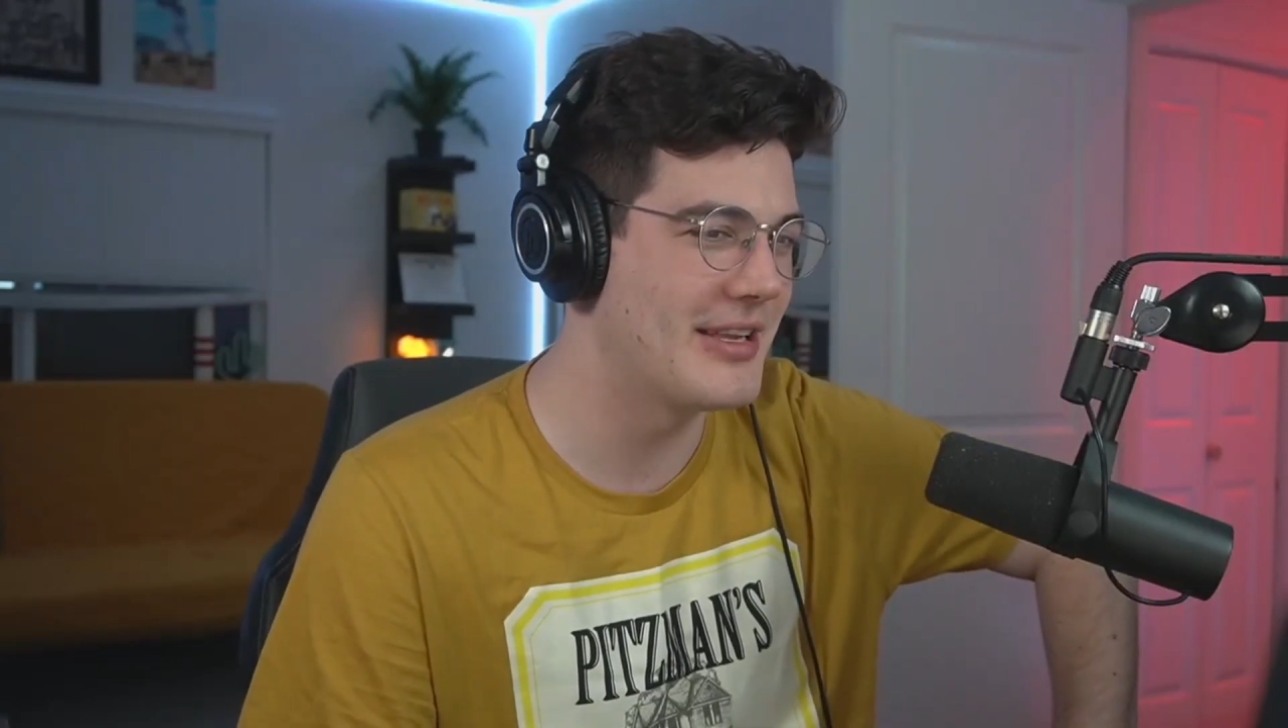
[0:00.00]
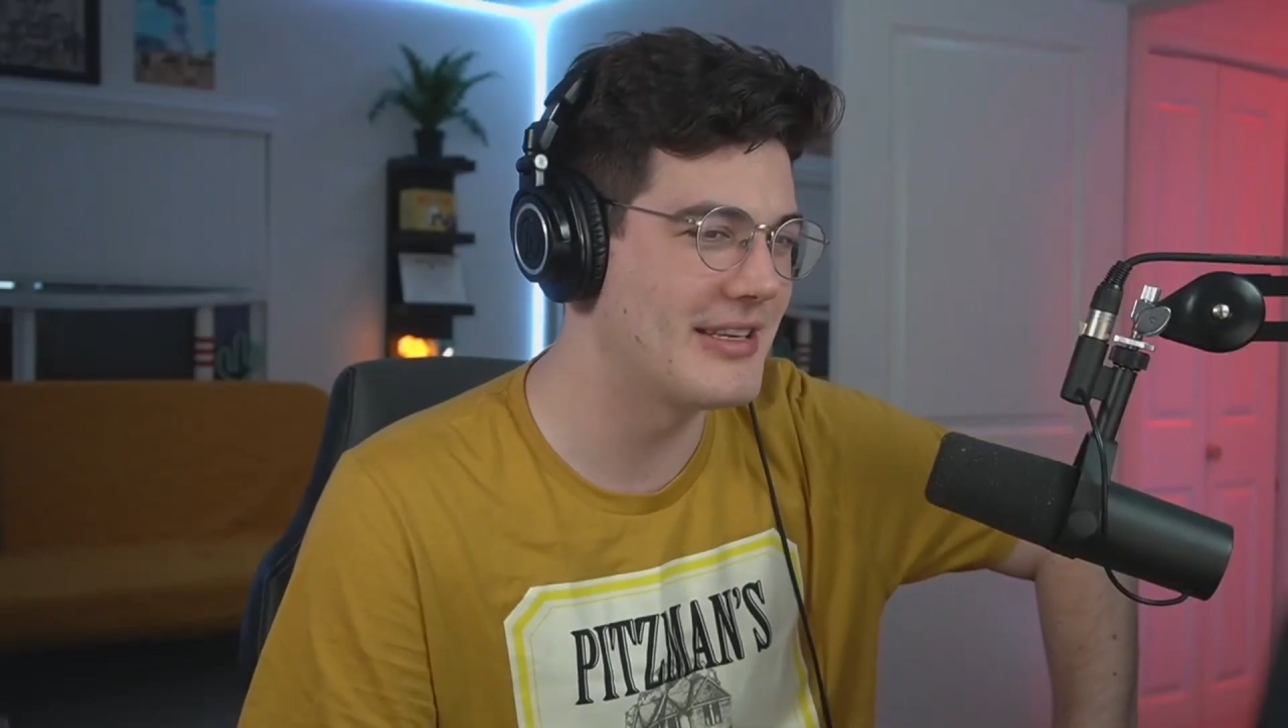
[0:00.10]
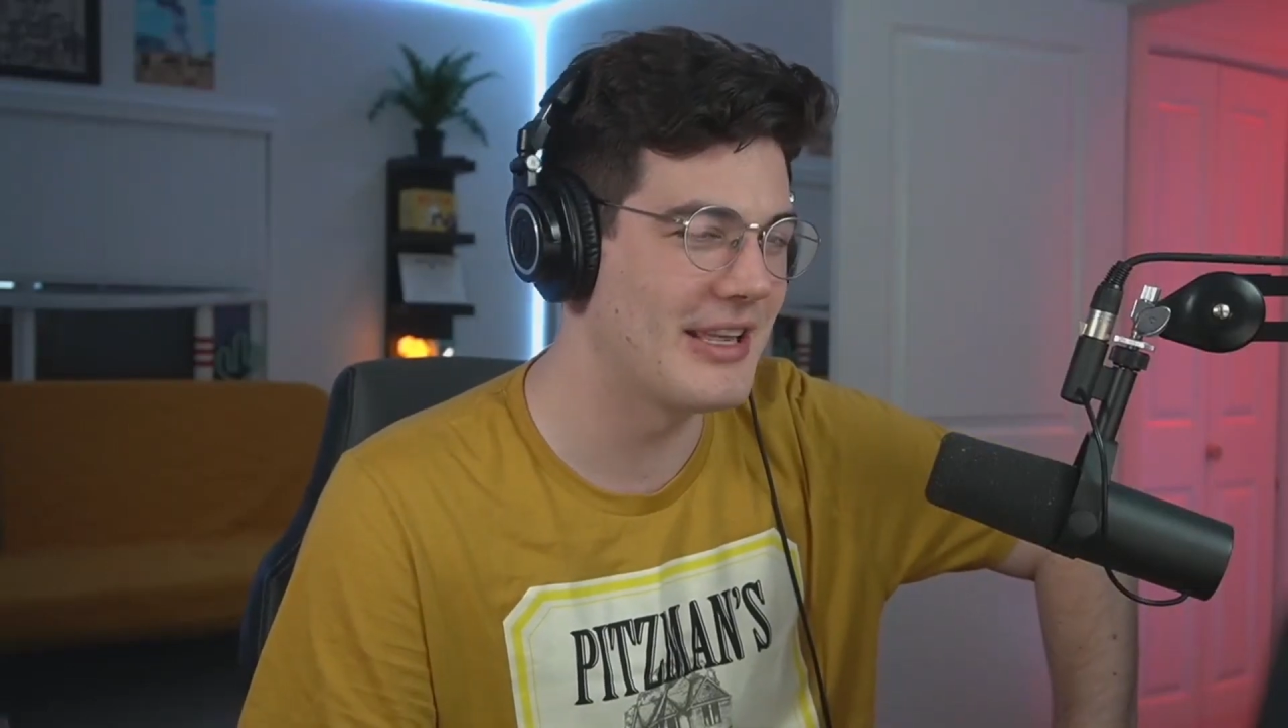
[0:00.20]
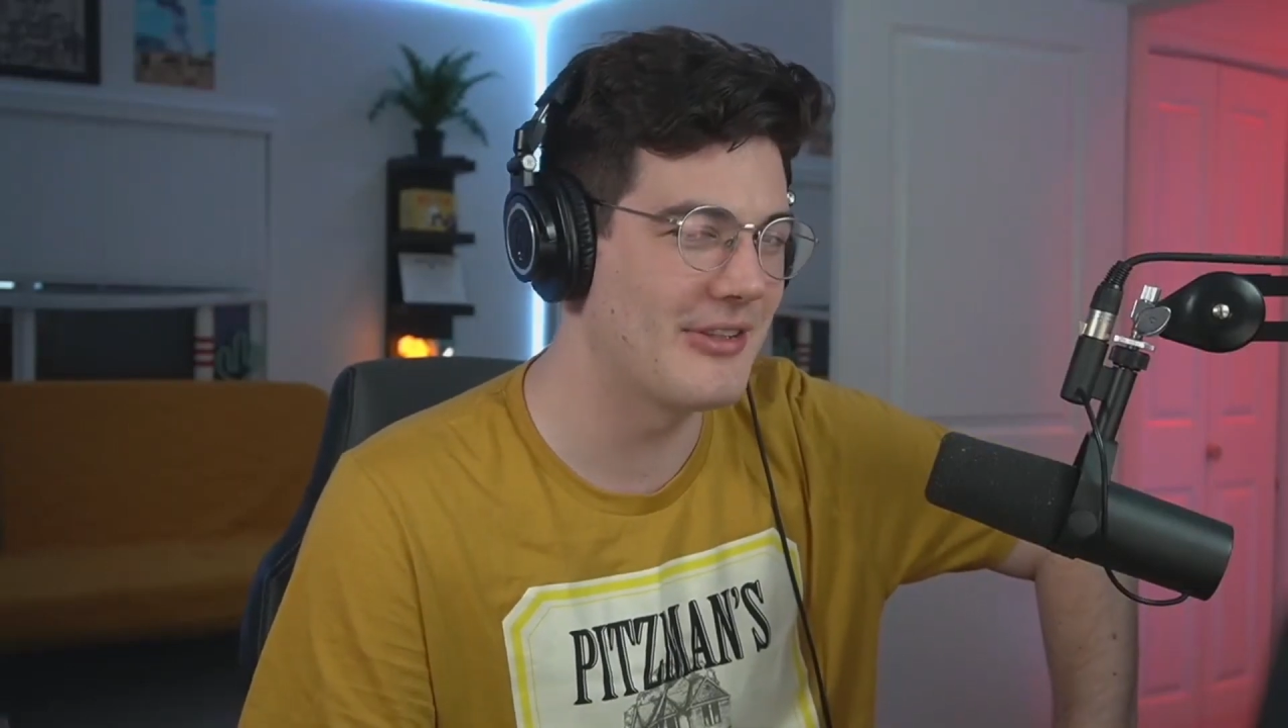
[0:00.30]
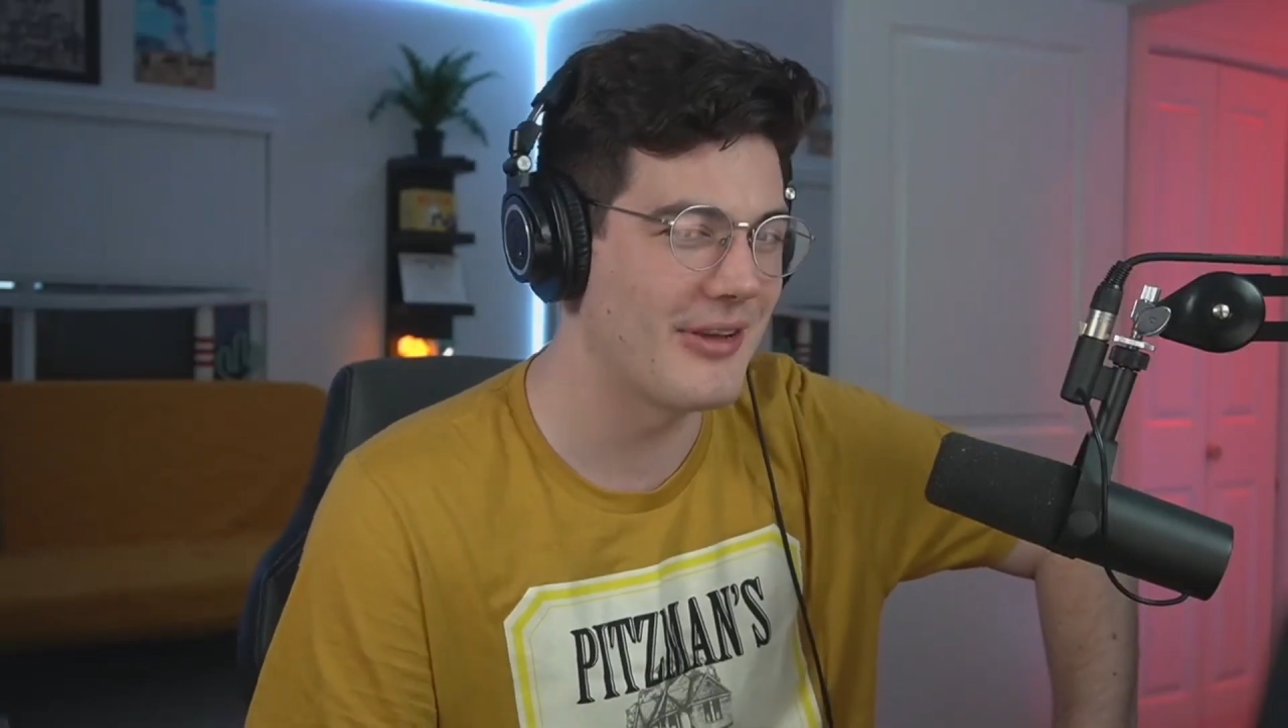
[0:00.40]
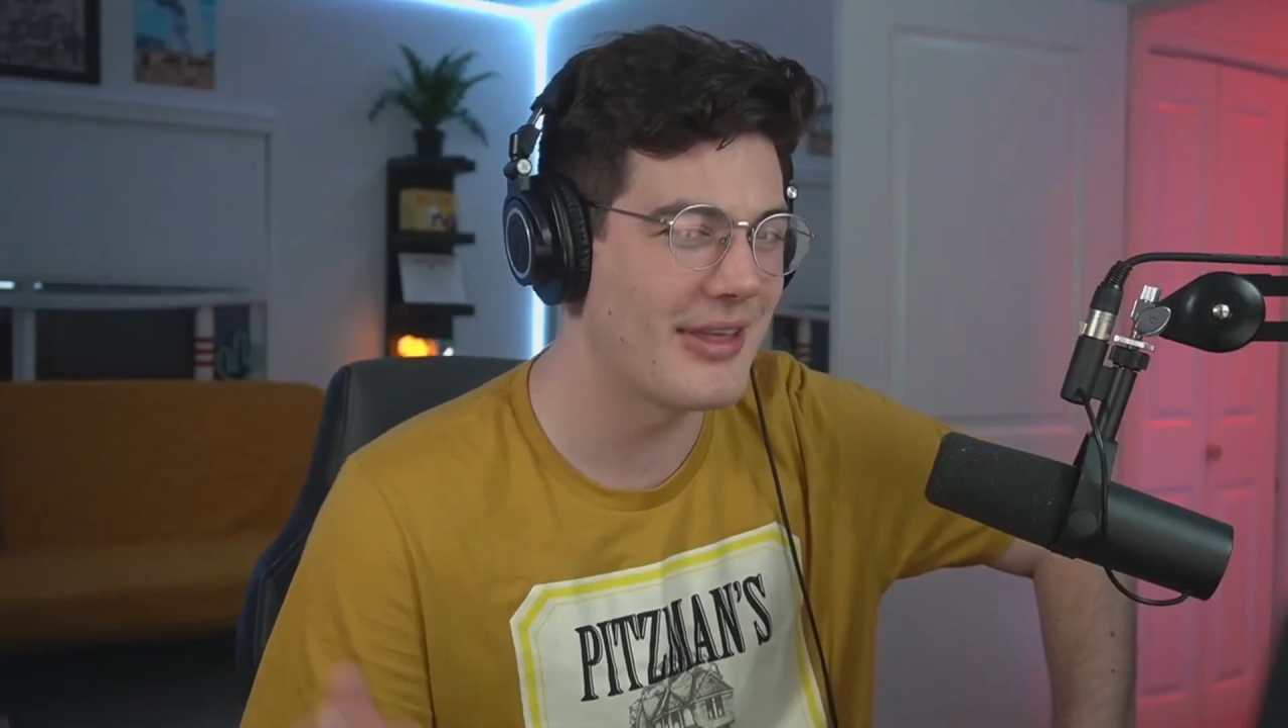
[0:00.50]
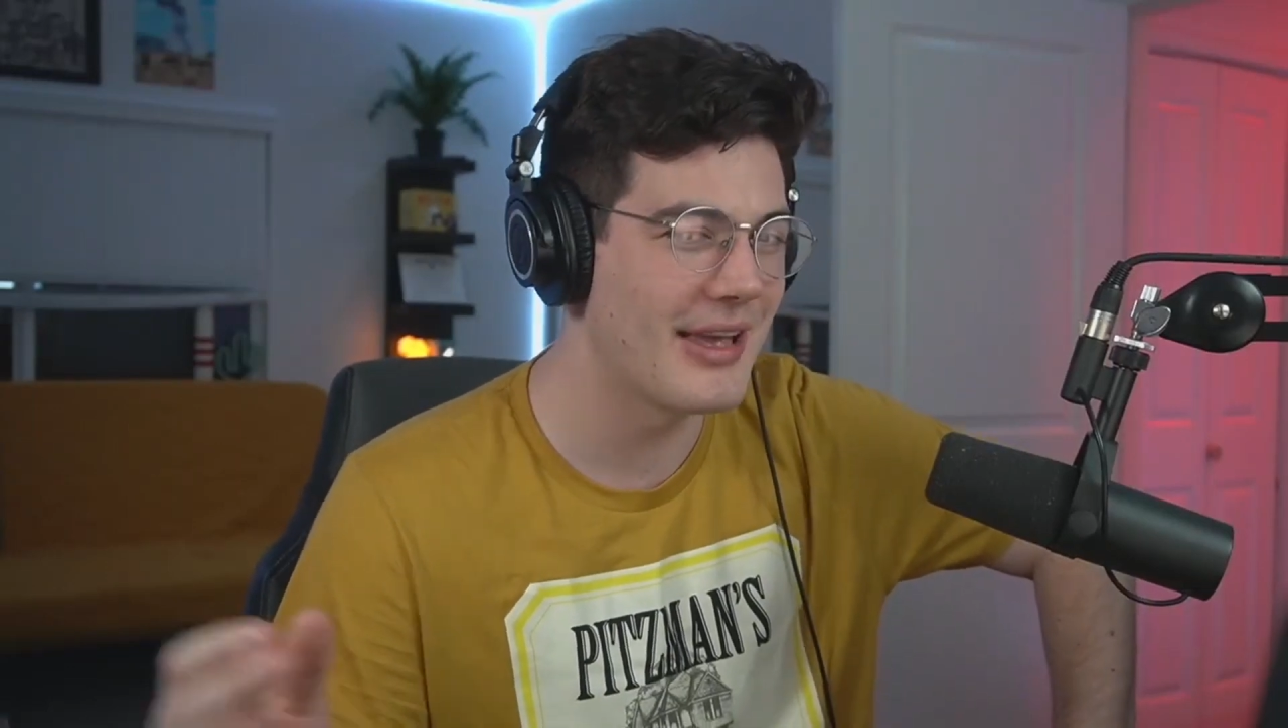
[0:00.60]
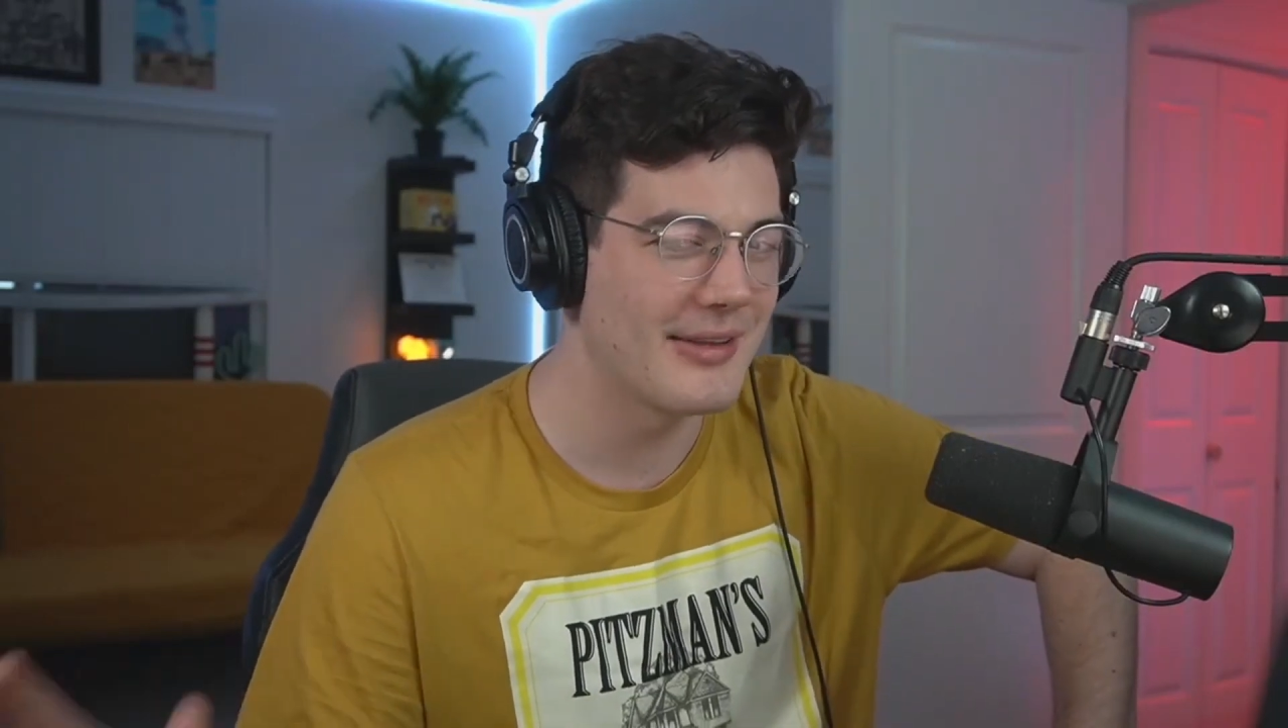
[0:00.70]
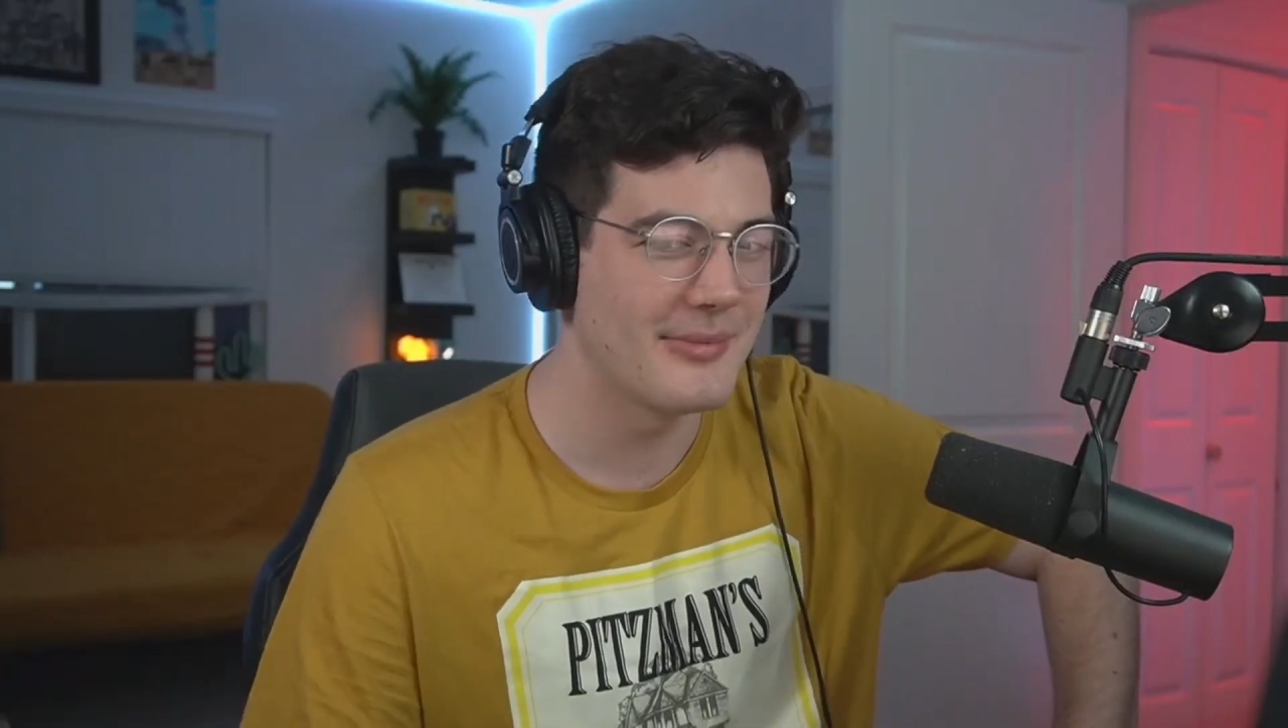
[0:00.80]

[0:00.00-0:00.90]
doesn't Don't they?